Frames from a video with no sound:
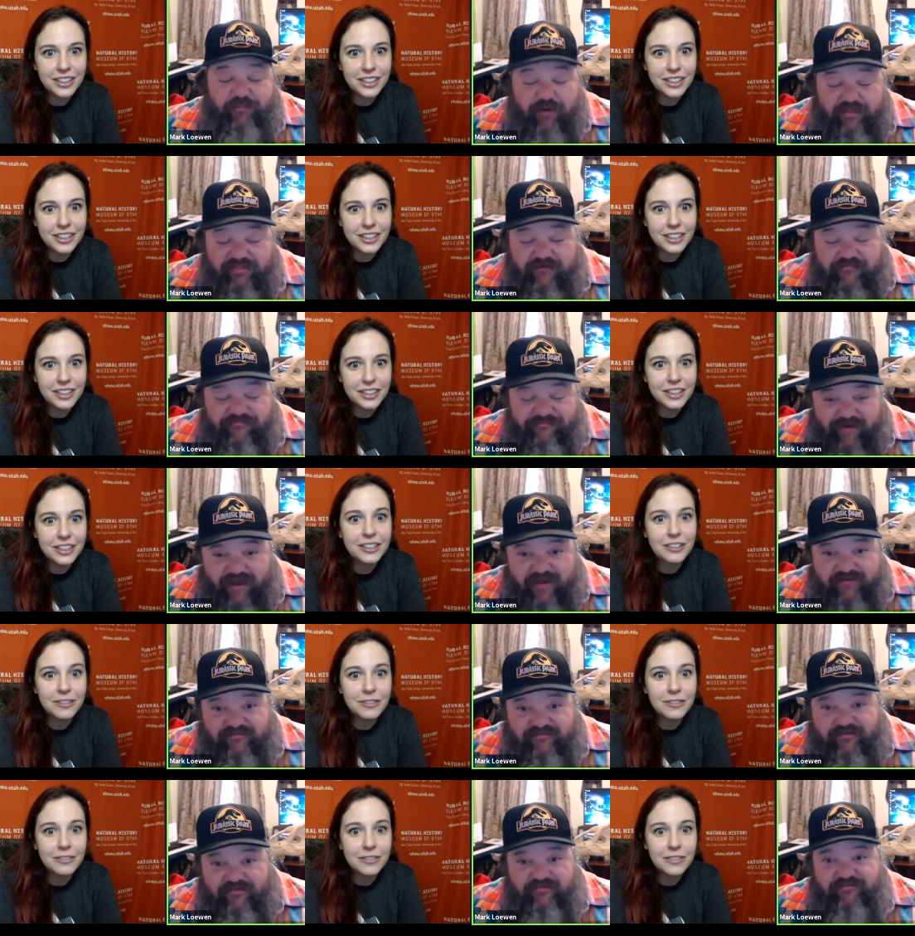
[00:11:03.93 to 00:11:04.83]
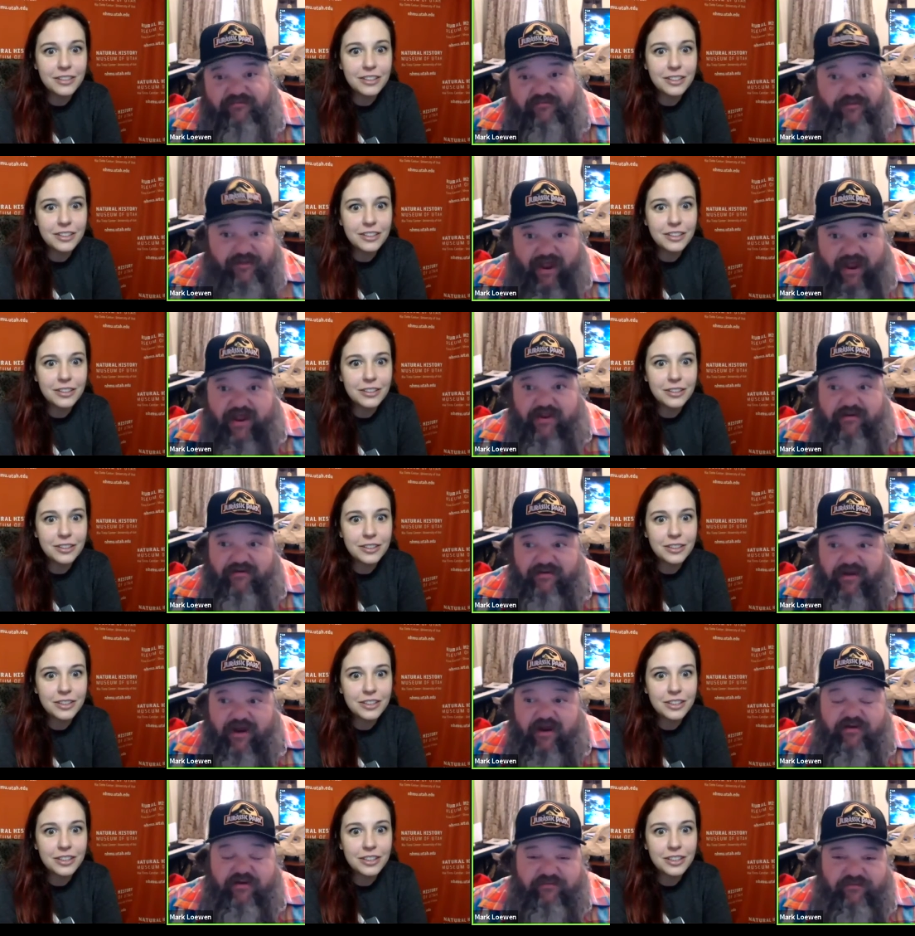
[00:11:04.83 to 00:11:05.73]
Speaker 1: But the fastest land
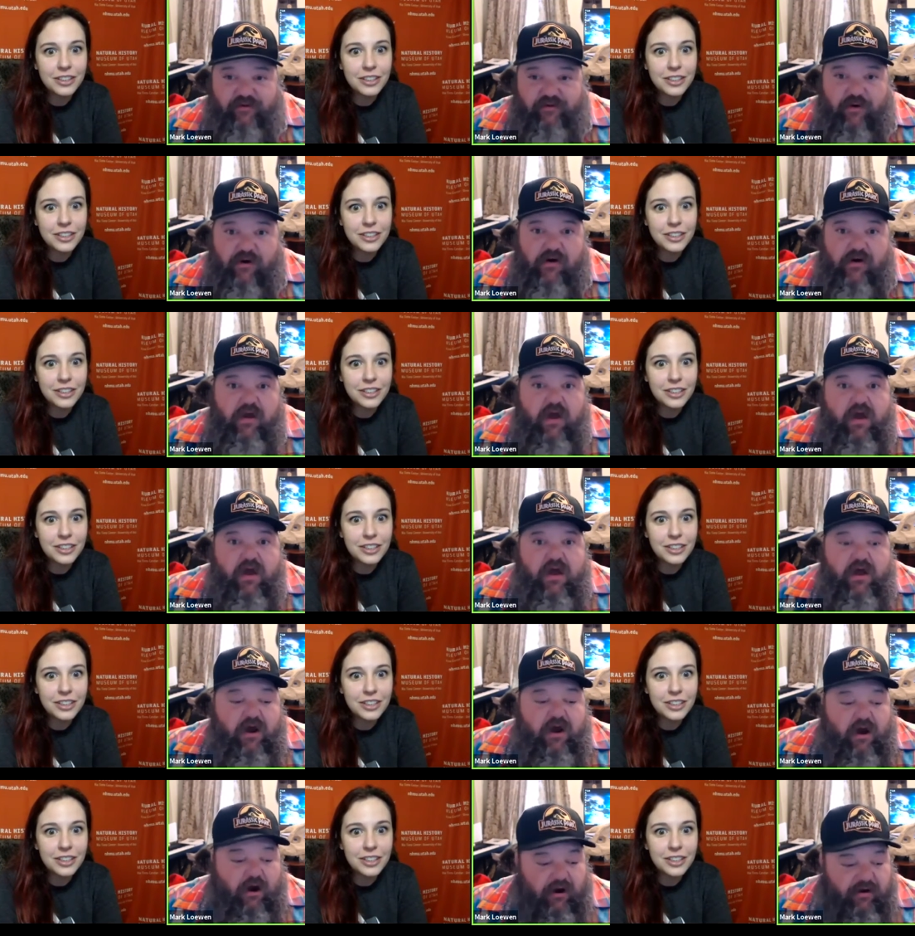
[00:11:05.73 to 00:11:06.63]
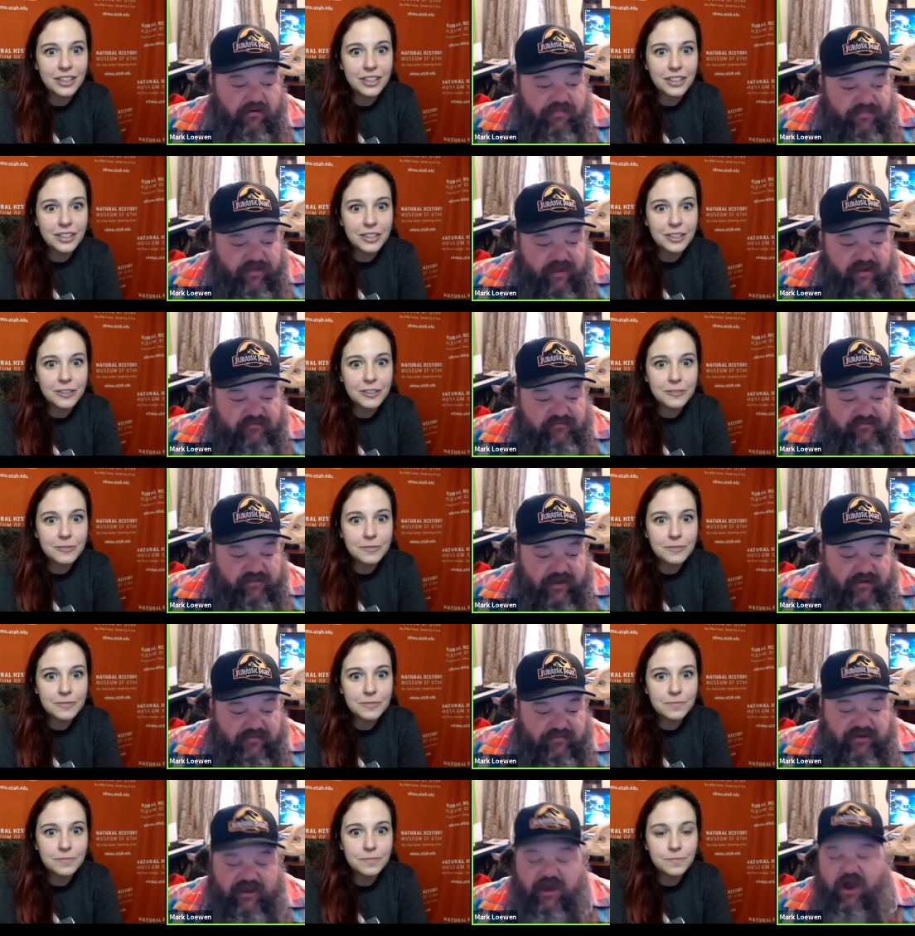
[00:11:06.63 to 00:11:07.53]
dinosaur are things
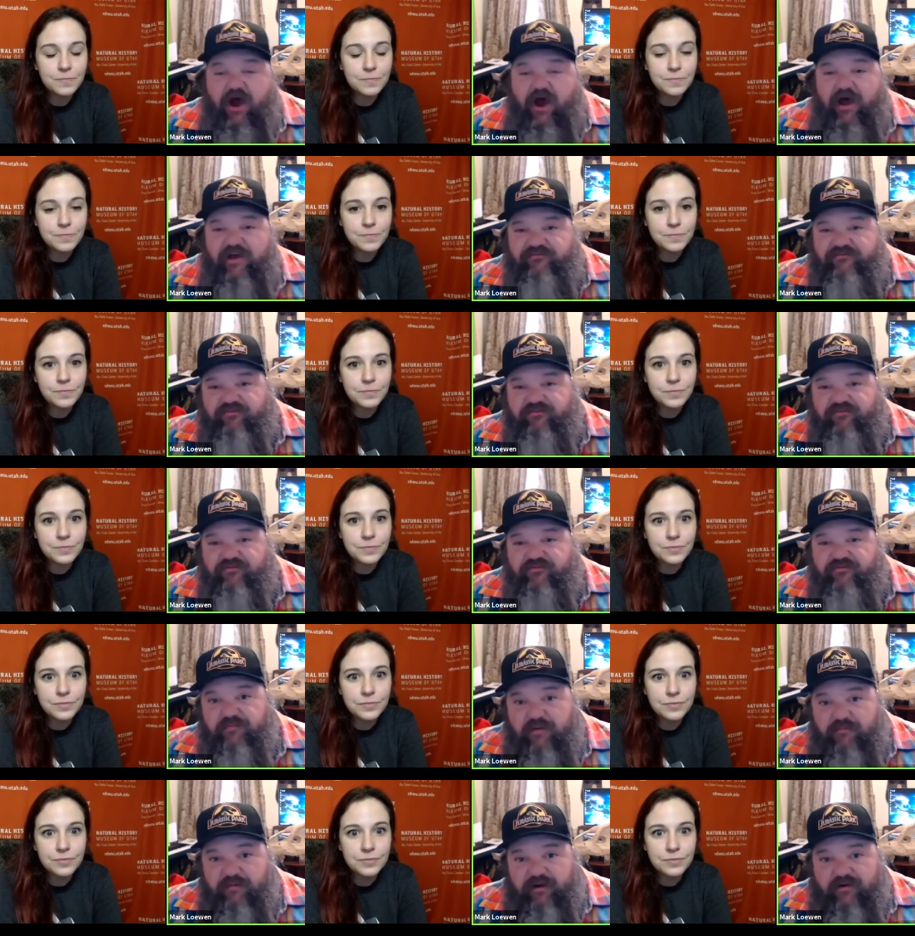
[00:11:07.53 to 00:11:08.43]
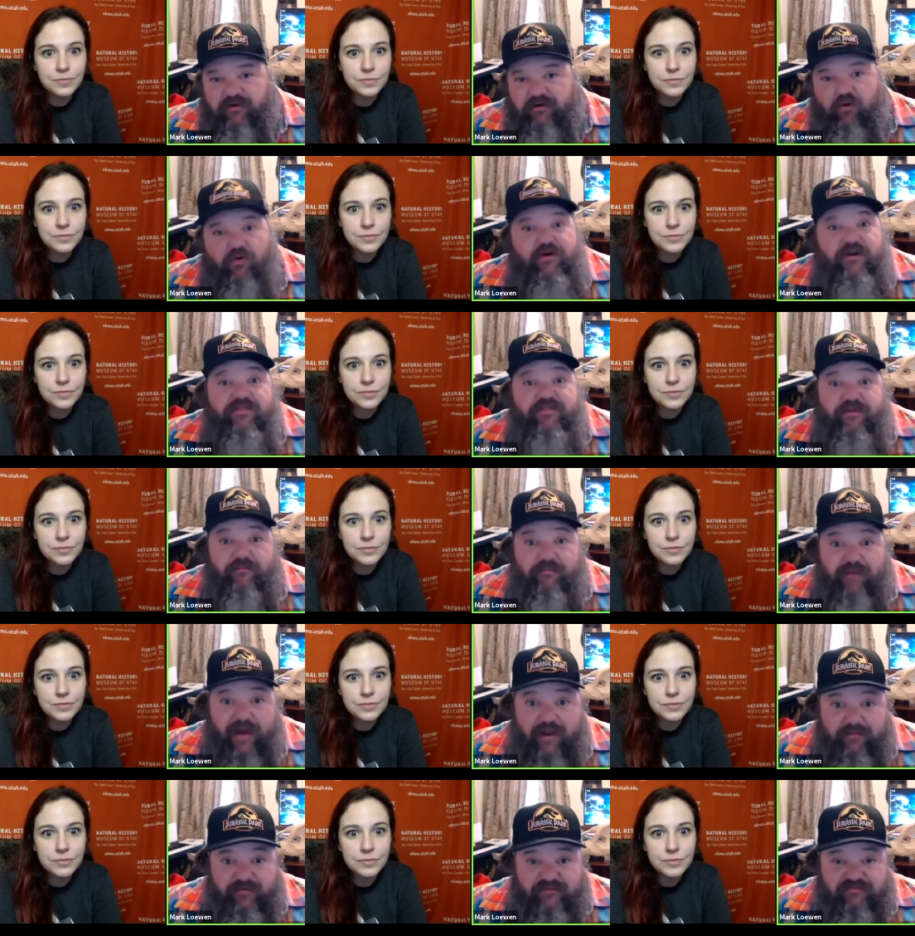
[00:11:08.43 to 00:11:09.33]
like the ostrich mimic or
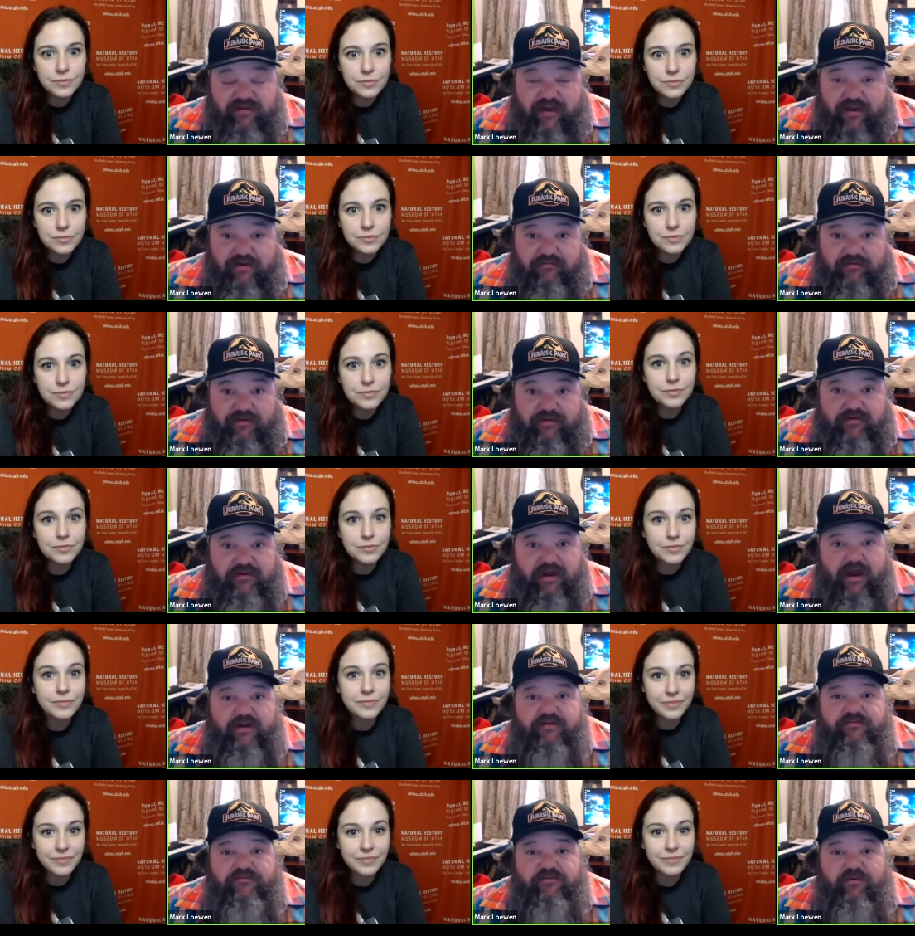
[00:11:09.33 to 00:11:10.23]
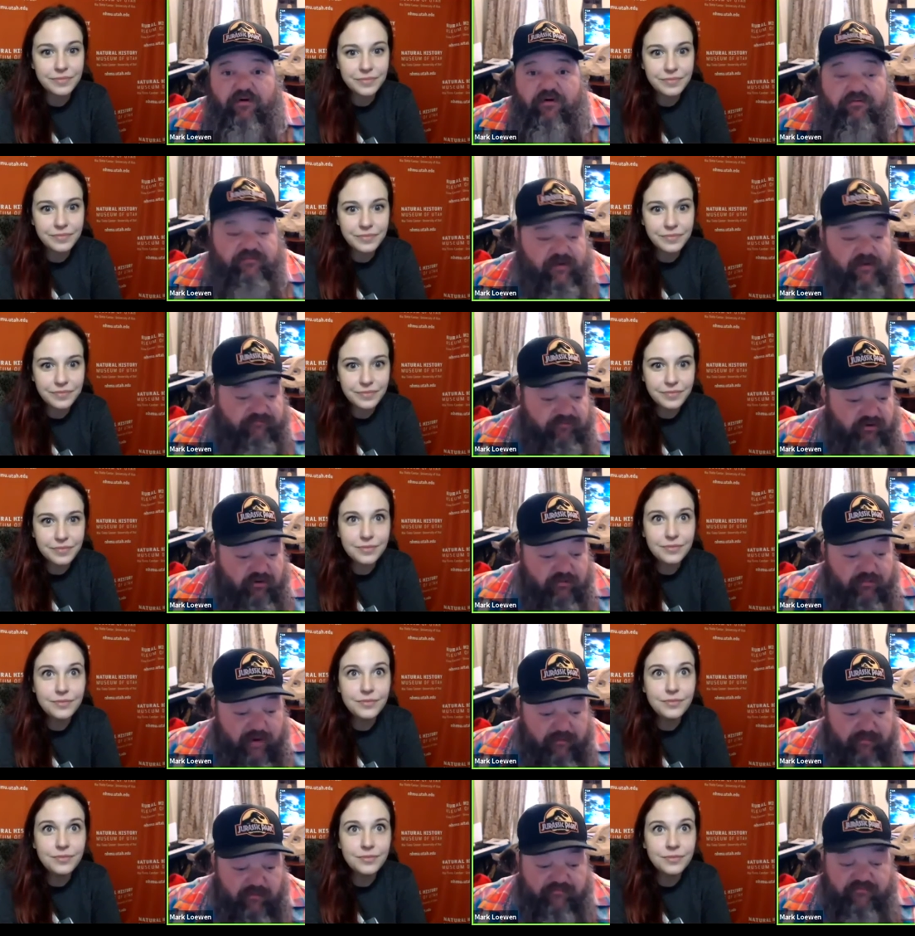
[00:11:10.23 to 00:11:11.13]
Ornithomimus type dinosaurs. If you
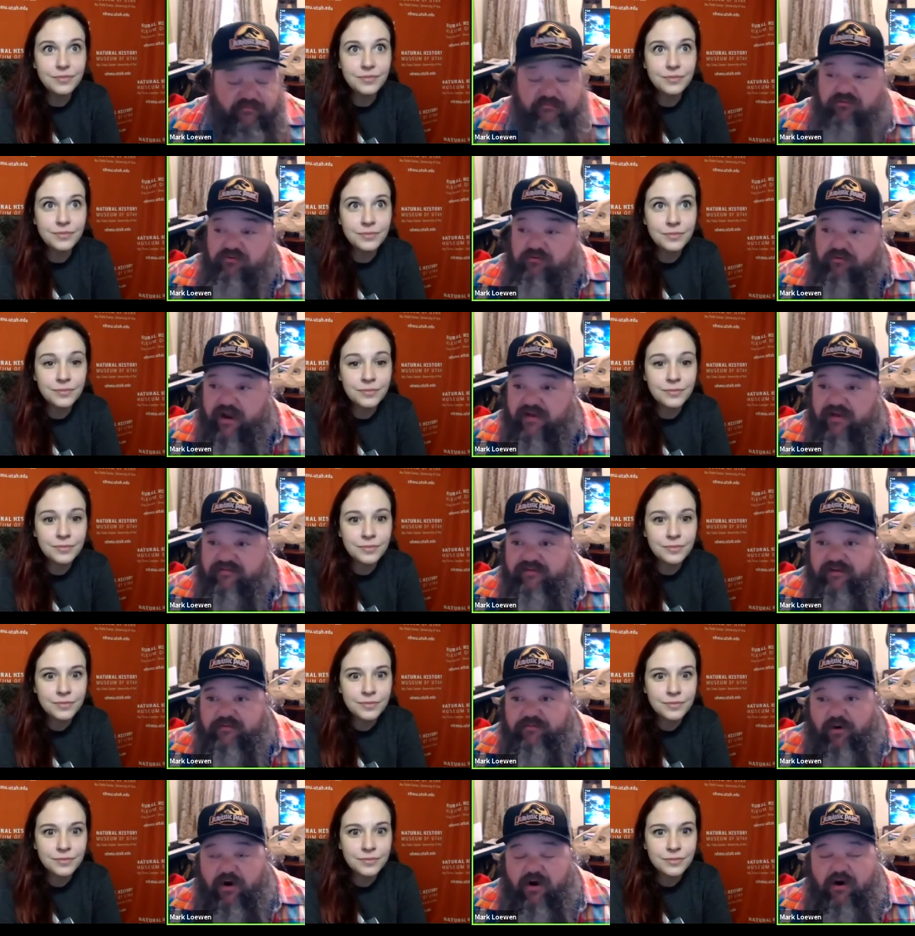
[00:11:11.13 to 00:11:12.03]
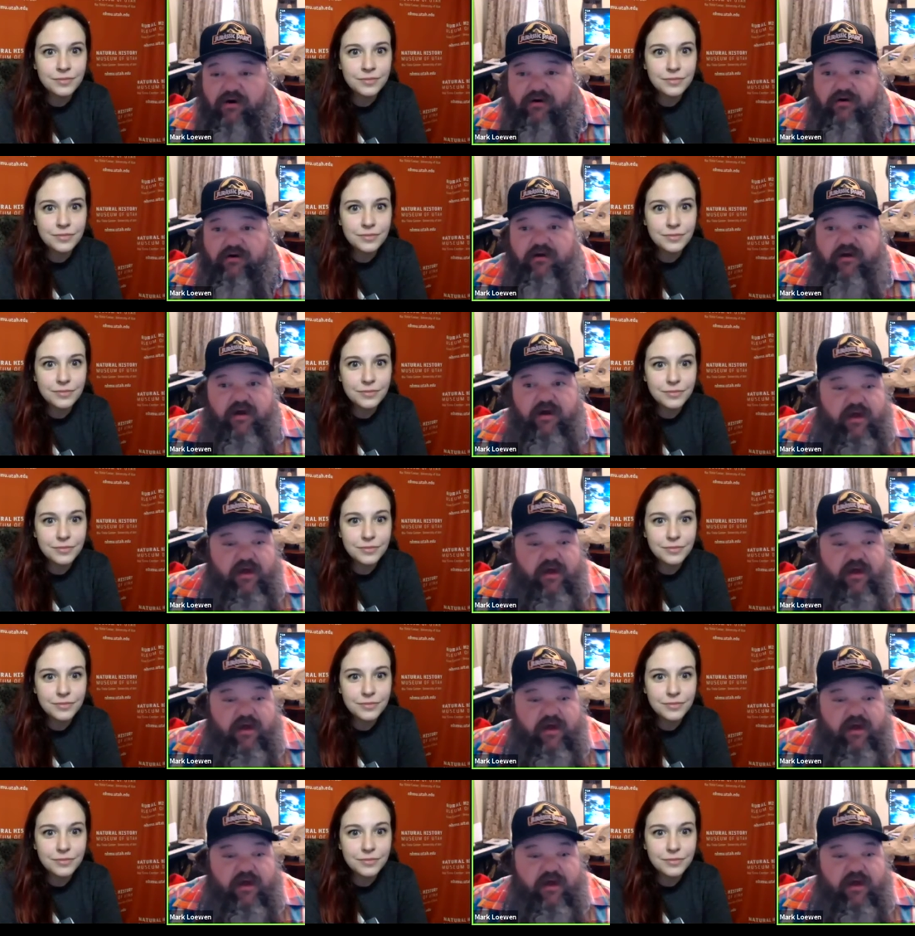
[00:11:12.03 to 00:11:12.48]
remember from Jurassic Park,